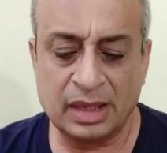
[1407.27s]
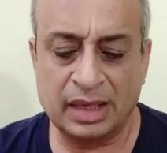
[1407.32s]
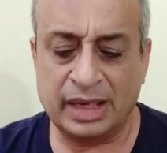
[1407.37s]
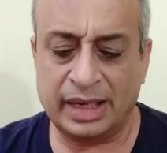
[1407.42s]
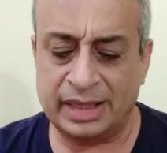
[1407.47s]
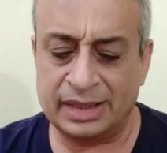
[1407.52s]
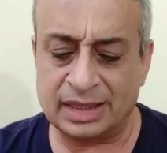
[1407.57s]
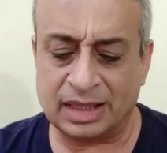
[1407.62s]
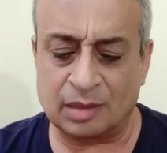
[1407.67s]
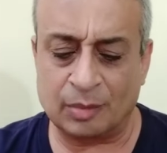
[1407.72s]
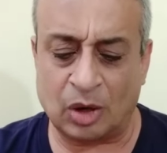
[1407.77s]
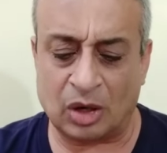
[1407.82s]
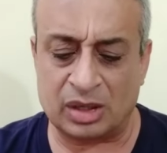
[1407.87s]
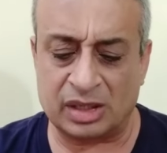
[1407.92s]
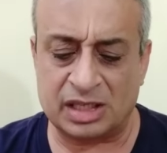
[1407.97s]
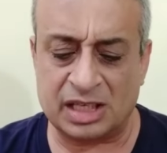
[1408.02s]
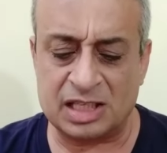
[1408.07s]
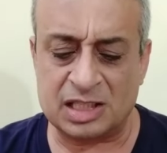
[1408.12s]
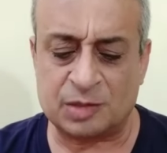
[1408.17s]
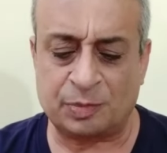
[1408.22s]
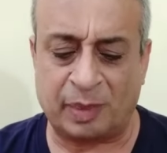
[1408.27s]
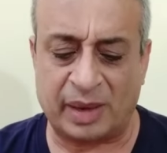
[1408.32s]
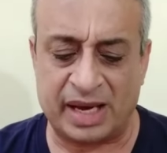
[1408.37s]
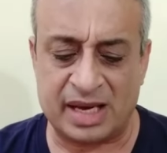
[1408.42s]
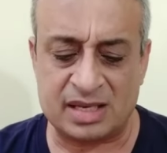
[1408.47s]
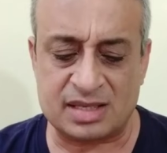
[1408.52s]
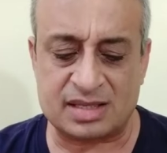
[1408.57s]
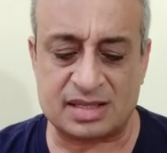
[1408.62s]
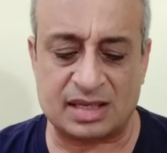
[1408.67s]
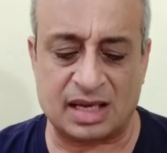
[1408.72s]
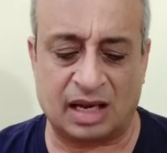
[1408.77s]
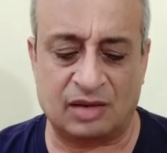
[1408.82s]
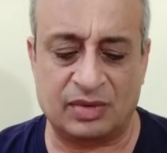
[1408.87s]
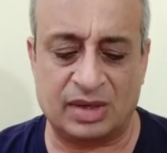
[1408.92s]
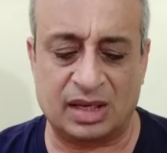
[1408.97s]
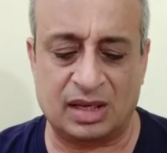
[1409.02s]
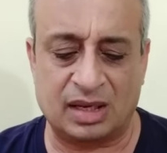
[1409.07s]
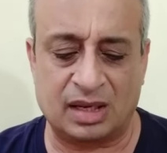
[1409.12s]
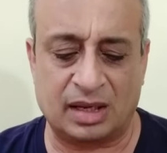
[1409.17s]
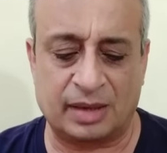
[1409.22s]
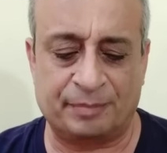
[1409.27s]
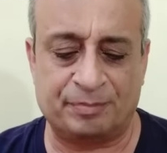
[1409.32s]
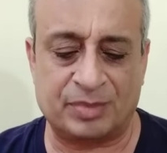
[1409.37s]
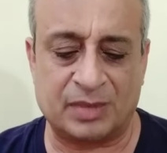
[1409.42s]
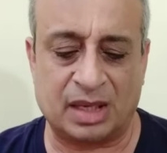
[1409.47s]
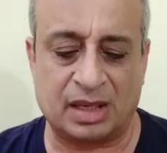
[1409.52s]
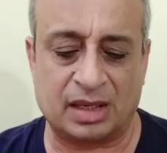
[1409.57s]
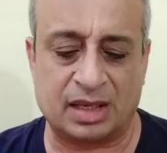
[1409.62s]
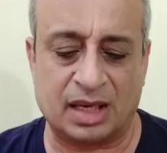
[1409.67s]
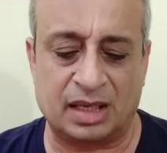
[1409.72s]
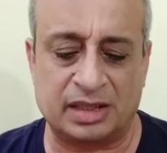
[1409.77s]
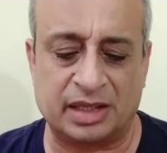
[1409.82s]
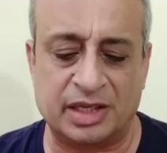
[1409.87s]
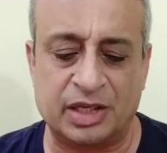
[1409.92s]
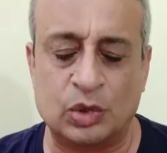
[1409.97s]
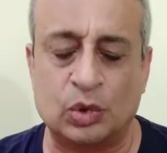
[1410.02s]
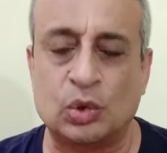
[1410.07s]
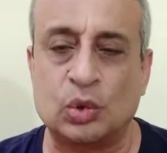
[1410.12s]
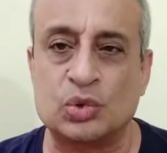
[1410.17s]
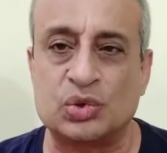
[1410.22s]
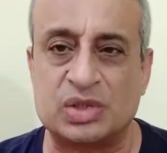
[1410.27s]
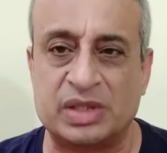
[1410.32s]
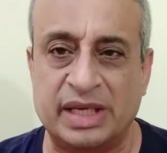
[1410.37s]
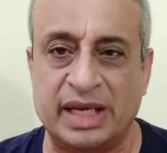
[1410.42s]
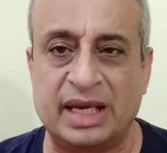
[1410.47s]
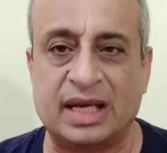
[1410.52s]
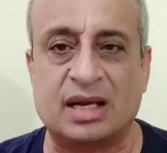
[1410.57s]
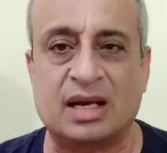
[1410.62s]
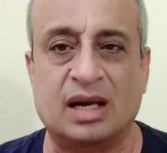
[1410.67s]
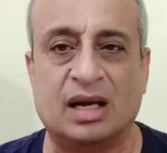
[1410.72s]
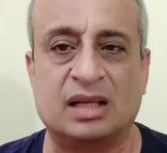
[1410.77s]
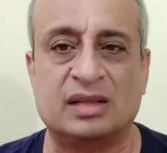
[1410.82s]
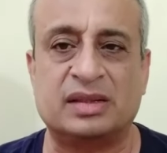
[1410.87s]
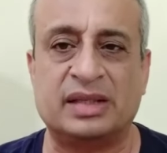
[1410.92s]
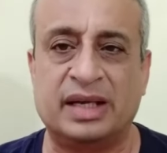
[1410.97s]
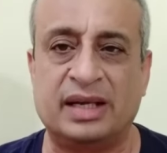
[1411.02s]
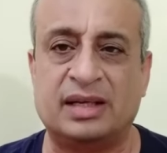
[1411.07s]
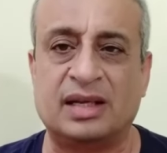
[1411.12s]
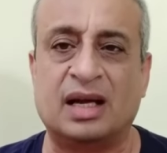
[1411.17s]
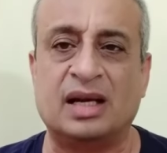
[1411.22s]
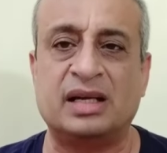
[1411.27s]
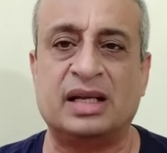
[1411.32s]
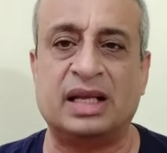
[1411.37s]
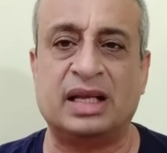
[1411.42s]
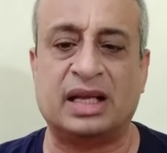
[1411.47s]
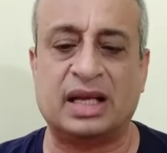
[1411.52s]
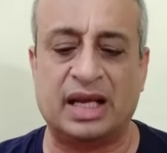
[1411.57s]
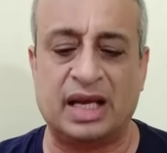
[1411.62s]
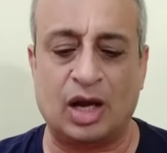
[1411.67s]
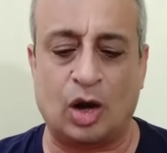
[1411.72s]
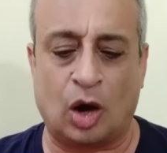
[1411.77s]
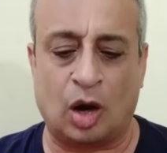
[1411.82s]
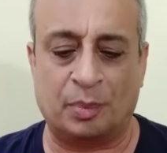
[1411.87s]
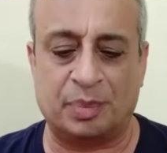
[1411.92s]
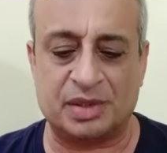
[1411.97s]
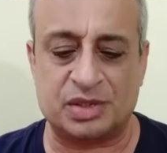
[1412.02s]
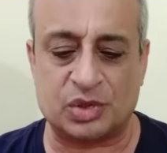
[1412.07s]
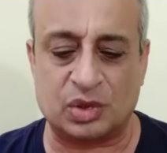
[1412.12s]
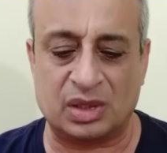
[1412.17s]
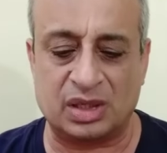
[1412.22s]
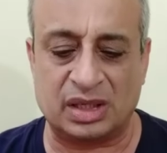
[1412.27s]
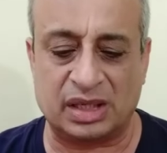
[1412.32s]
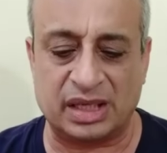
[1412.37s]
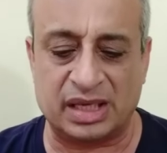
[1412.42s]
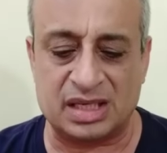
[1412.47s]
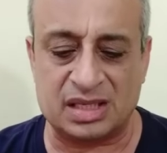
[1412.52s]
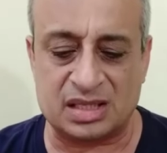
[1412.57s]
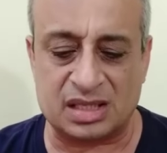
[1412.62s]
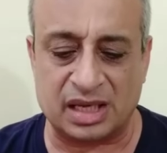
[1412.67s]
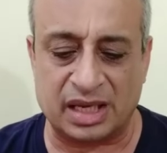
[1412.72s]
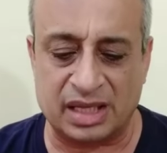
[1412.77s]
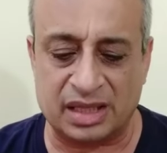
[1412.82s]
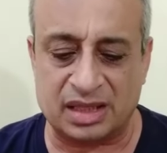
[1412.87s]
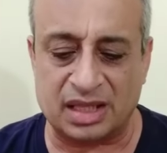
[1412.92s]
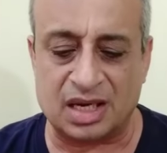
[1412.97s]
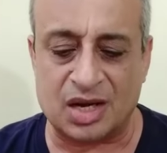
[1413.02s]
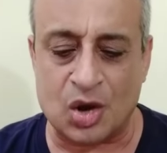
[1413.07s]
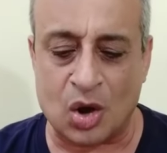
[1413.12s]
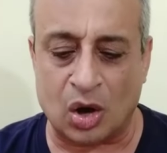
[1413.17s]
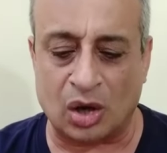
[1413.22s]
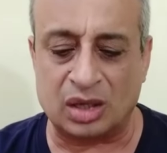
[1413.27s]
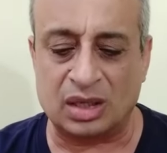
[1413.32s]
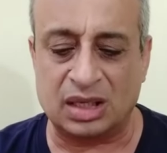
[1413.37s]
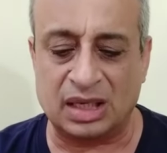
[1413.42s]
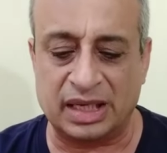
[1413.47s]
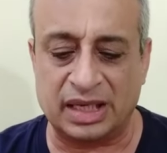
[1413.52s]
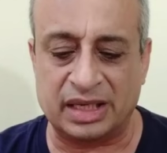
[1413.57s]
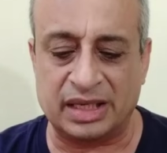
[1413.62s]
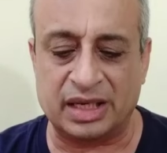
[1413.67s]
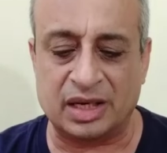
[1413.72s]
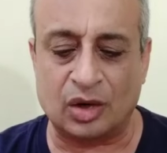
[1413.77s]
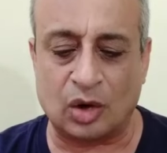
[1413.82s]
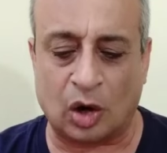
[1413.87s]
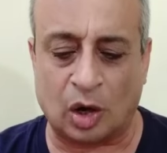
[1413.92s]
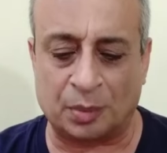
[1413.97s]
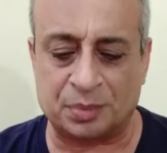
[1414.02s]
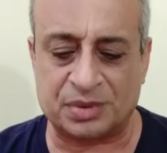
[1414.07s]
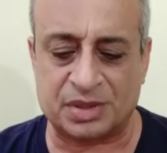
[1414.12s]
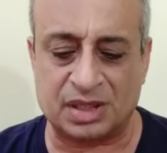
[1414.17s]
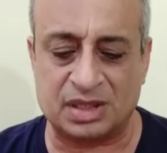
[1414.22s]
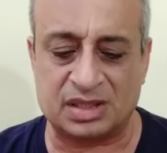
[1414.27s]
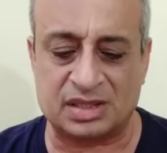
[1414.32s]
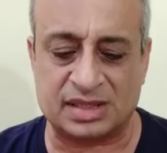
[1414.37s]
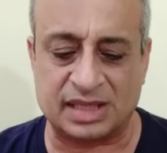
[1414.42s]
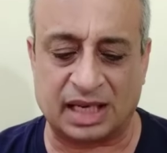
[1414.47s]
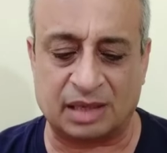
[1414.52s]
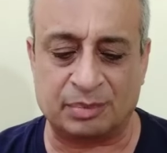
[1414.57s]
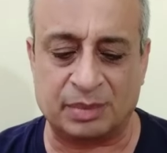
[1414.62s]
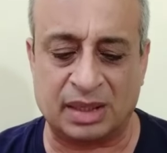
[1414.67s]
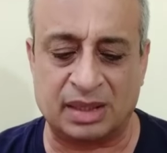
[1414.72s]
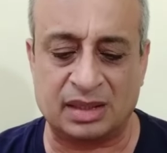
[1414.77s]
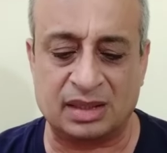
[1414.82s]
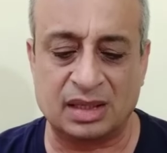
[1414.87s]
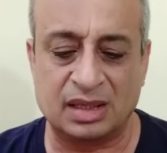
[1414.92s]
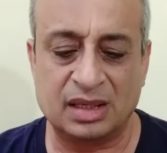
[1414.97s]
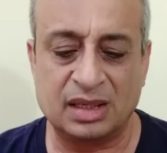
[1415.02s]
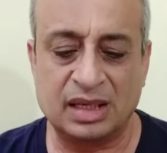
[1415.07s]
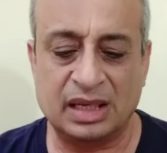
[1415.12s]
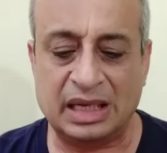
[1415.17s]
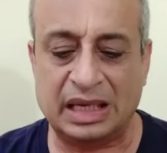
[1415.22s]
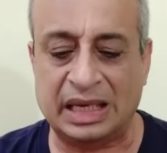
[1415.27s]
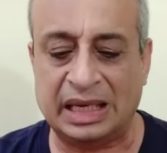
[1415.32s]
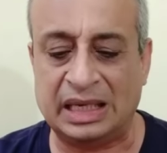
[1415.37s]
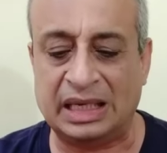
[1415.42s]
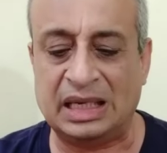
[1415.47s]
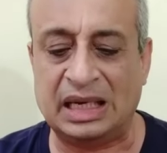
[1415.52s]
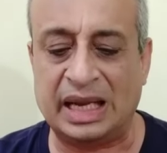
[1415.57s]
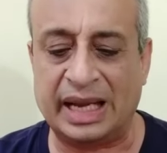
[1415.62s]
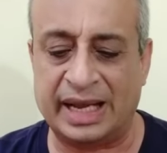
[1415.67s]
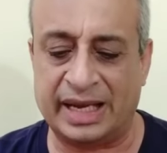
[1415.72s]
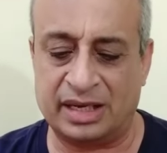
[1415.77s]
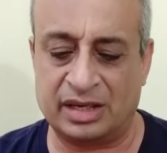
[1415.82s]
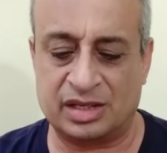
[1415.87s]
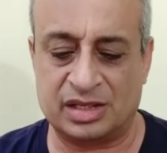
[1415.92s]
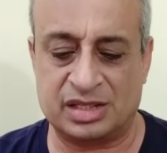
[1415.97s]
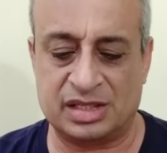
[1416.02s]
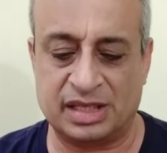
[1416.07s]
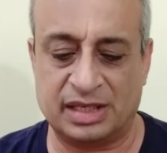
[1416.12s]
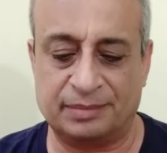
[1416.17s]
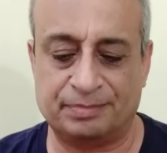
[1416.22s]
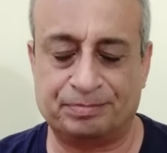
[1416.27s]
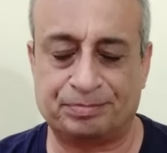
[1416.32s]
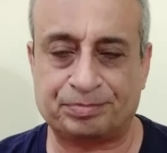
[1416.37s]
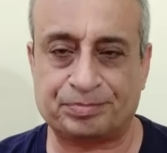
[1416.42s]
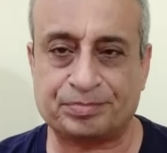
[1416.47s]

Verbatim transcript: In the commodity space, I will uh, uh, continue to seek uh, theta decay opportunities in the non-linear options segment in energy.